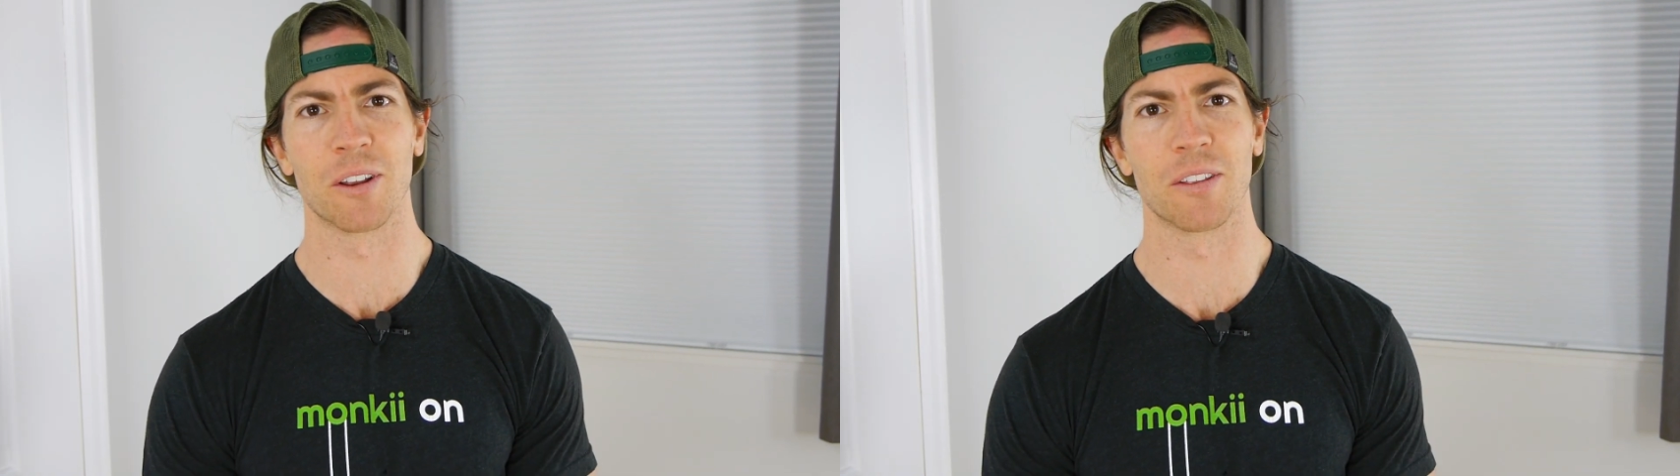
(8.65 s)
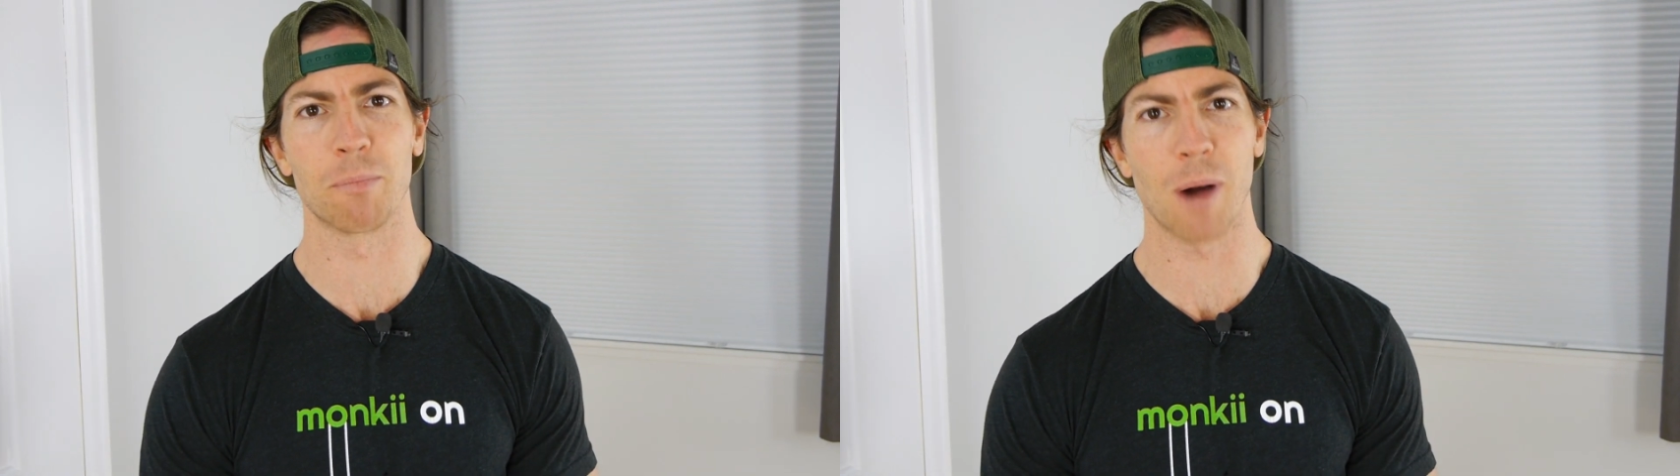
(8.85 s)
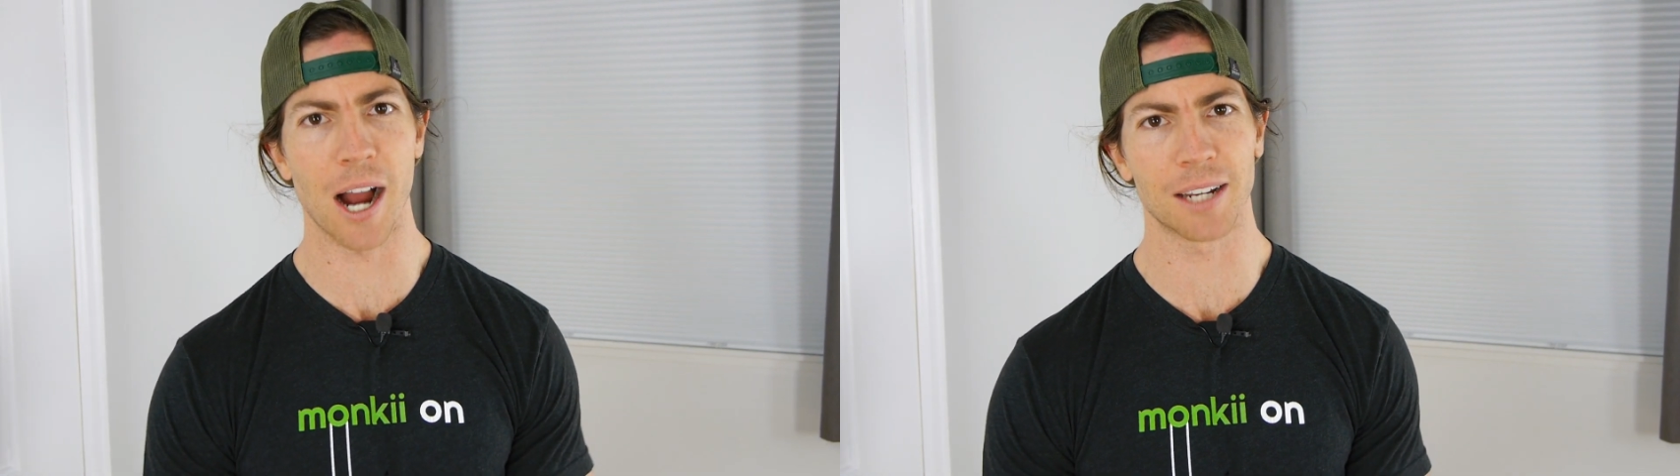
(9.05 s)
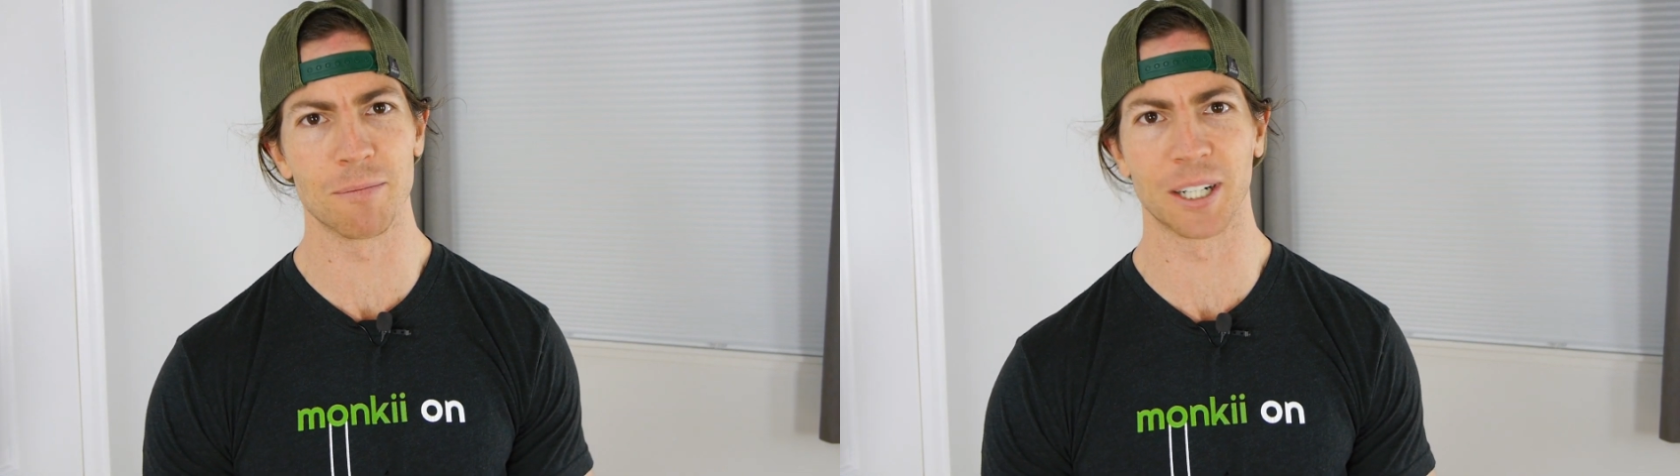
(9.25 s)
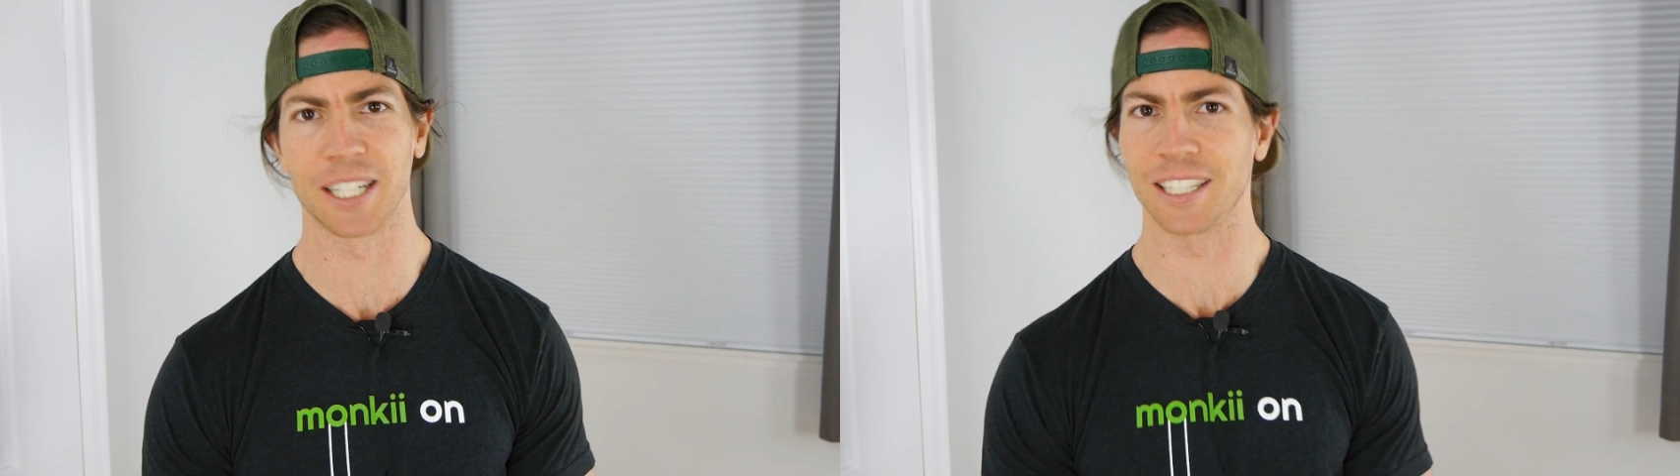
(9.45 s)
one of the
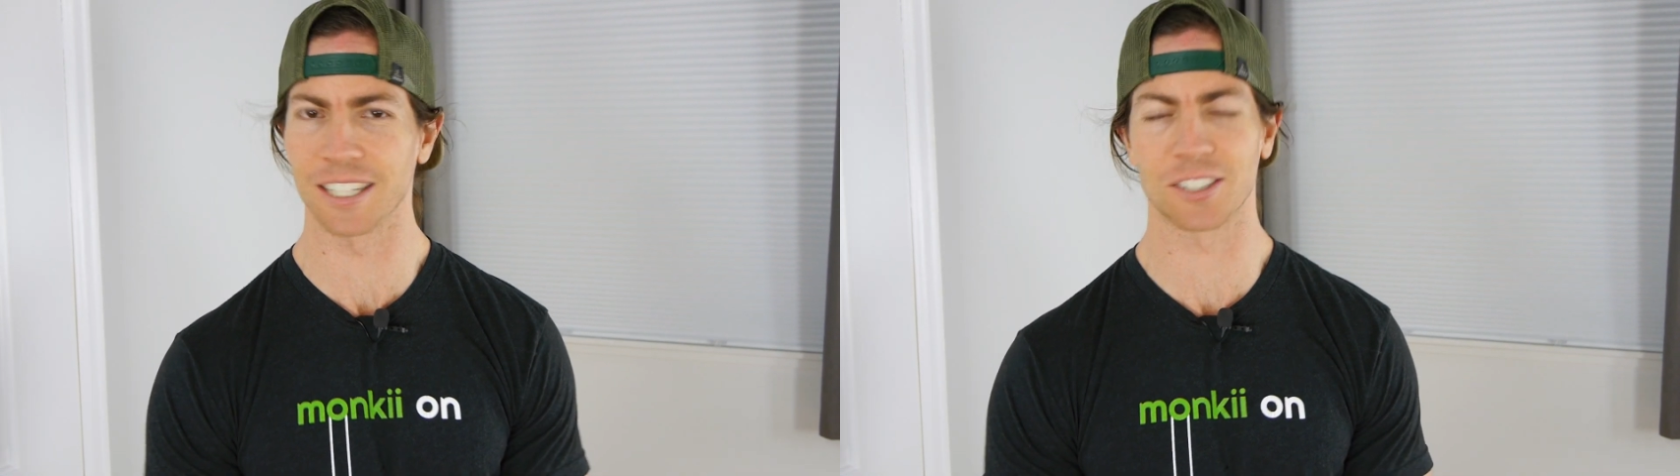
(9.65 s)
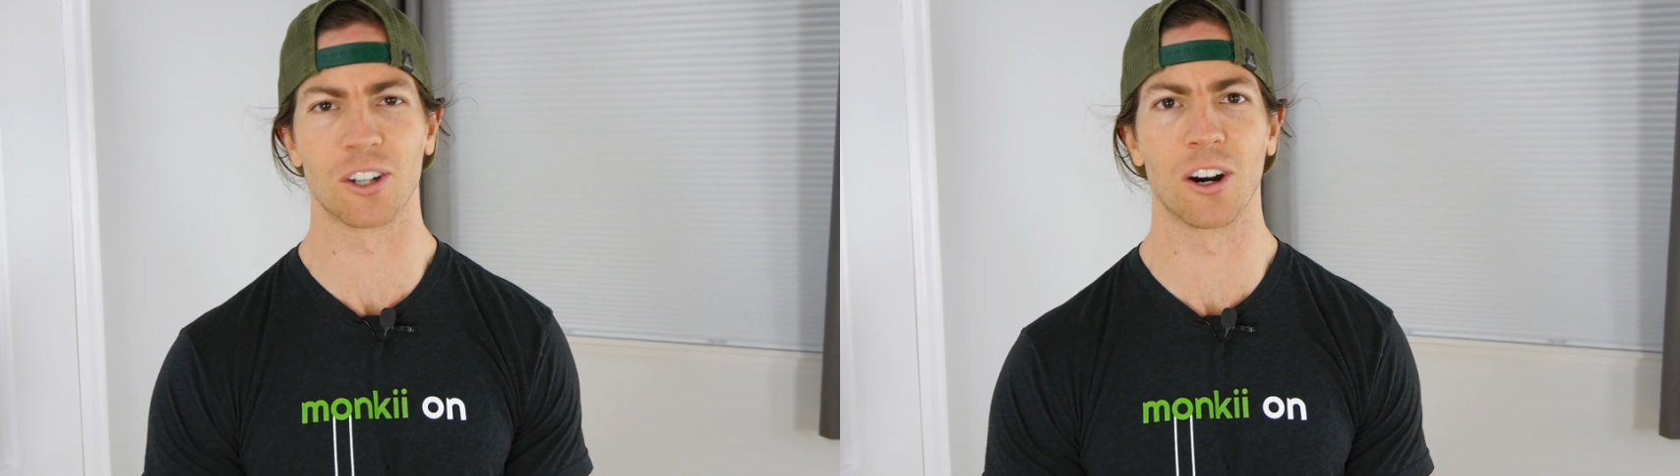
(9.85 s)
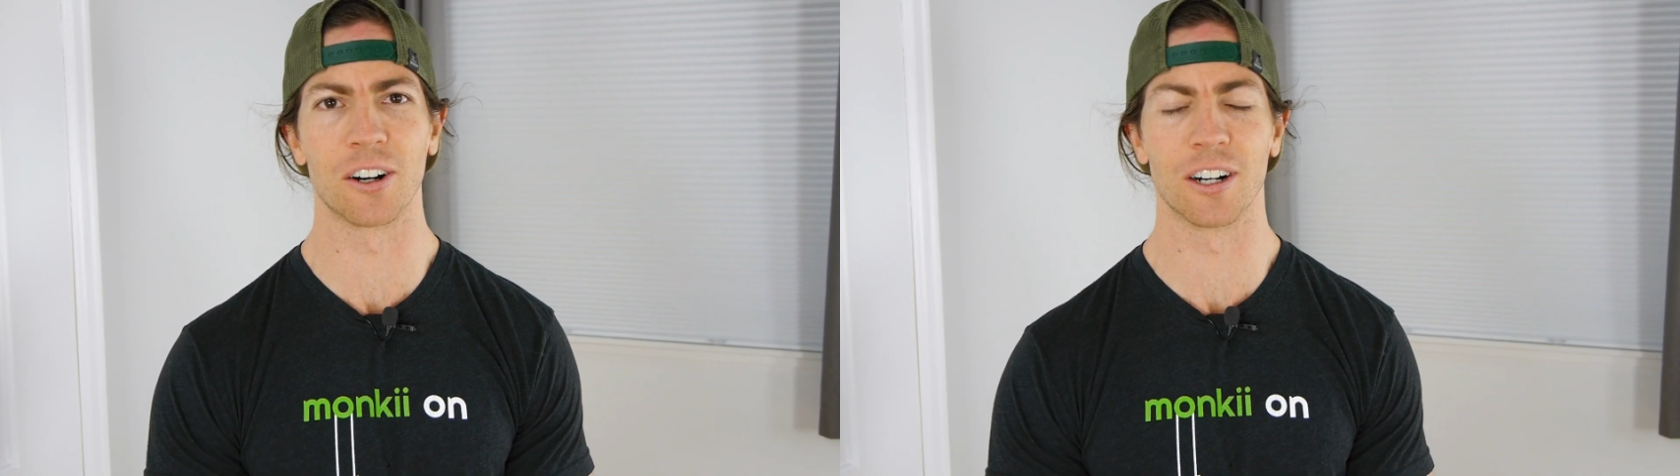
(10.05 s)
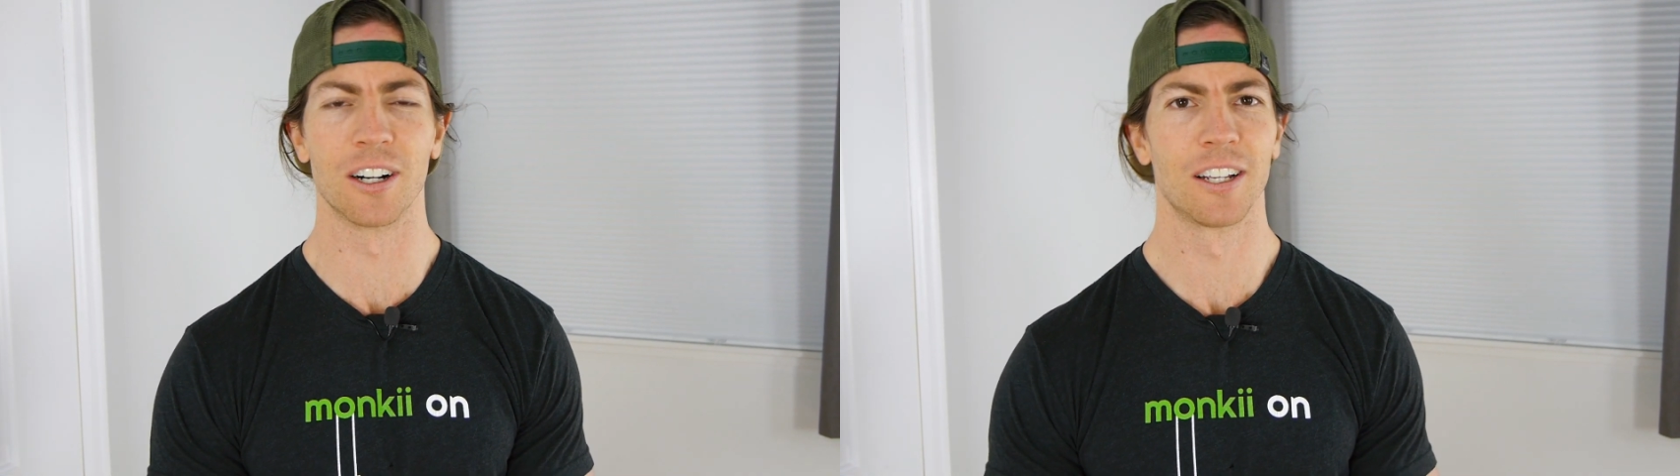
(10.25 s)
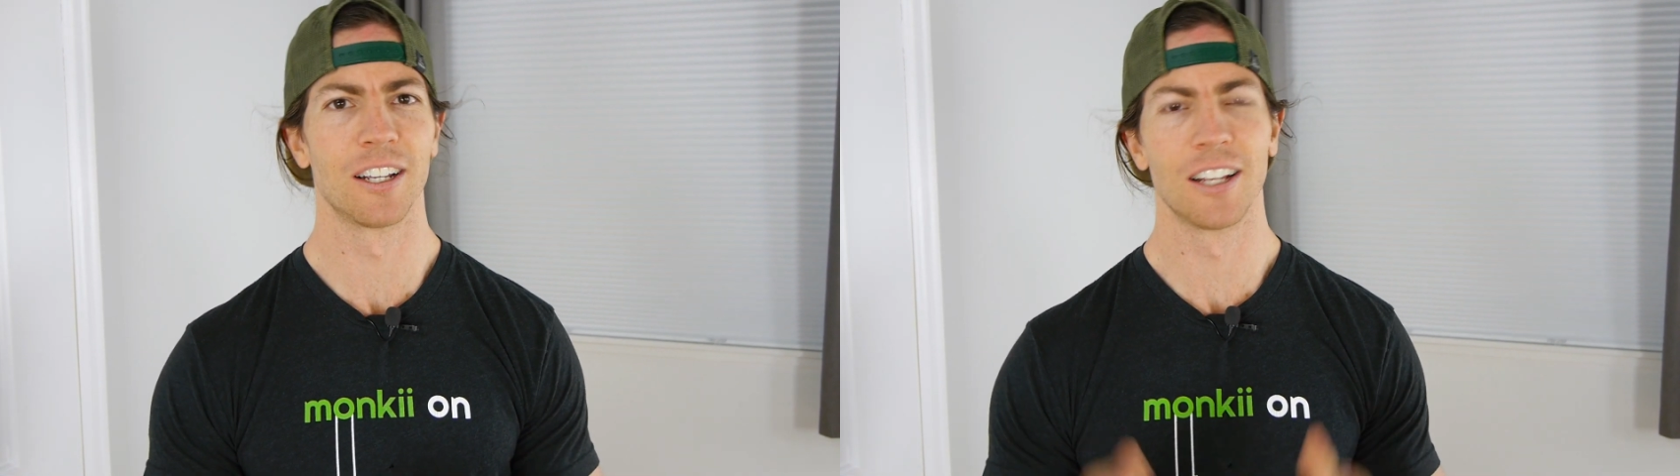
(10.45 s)
Pocket Monkii
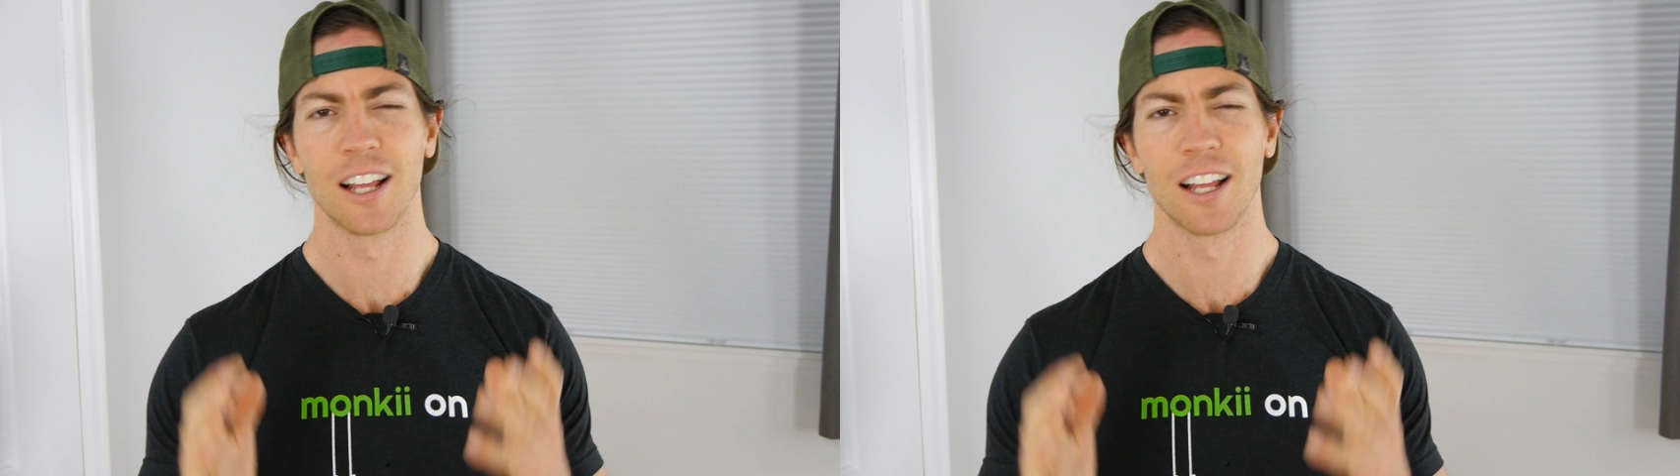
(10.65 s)
Kickstarter.